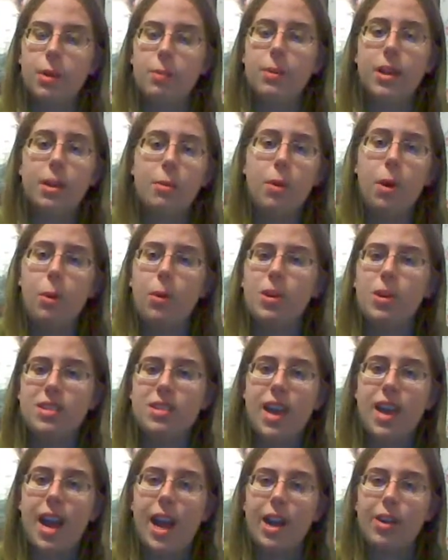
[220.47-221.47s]
I mean, I'm always
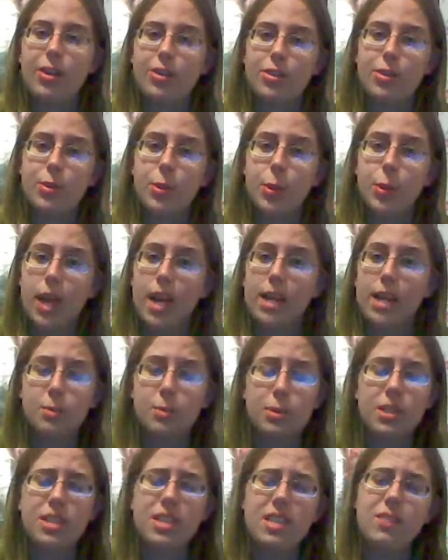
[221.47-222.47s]
tired on school days,
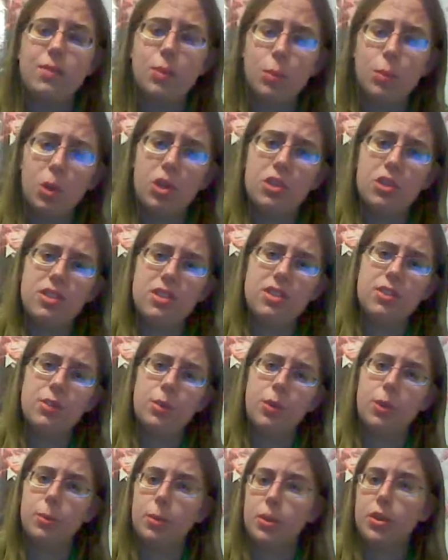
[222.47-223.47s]
but it's even worse than
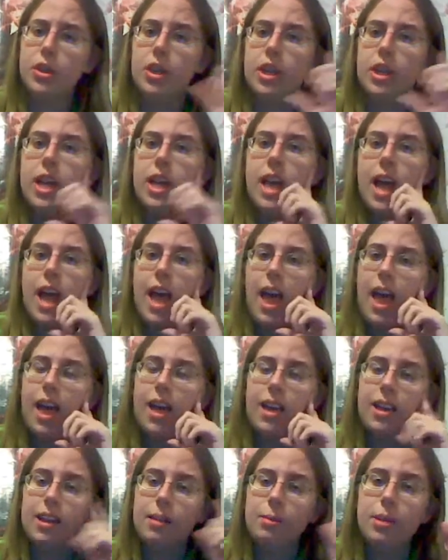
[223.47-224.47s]
normal
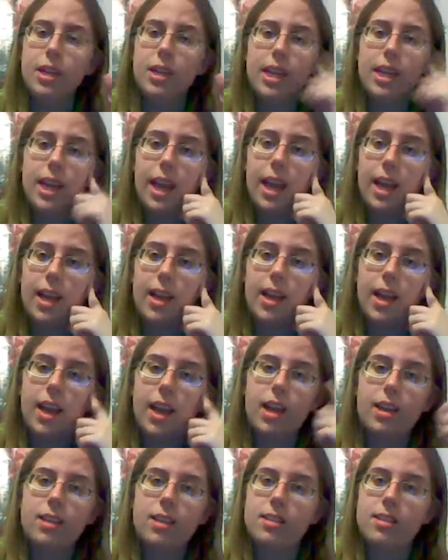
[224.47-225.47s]
and I'm getting
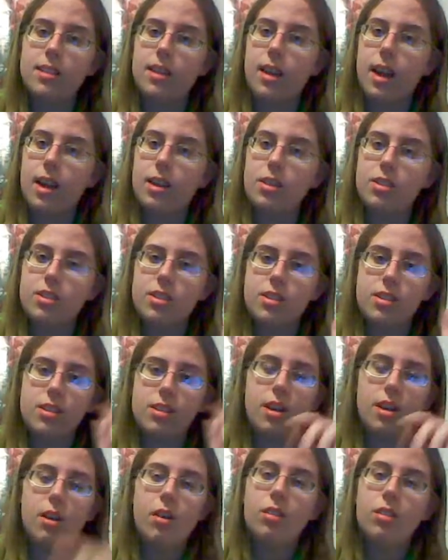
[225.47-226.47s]
headaches and I just
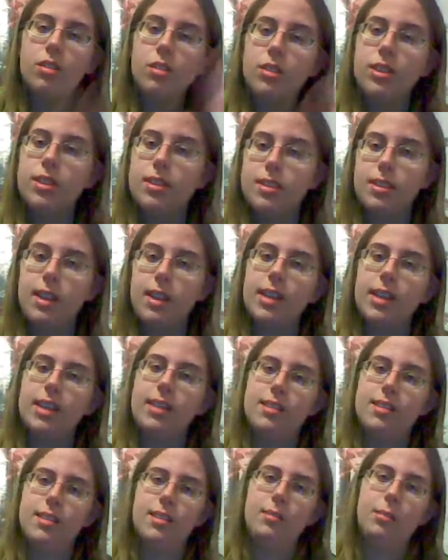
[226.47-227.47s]
all of these
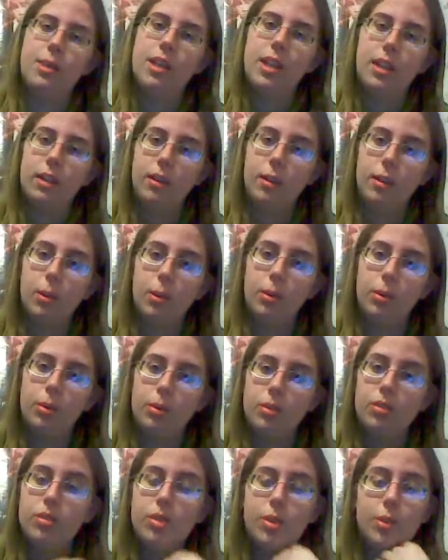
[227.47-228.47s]
signs I'm getting
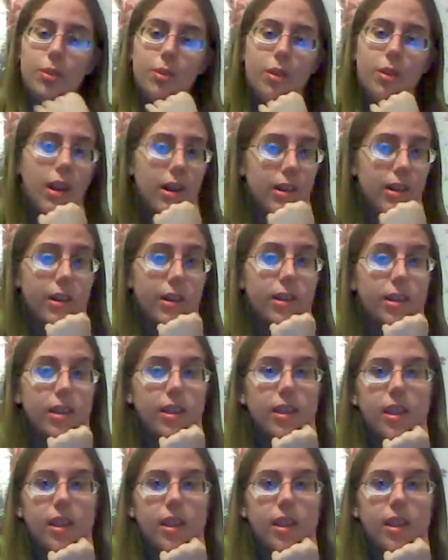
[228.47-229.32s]
cold so I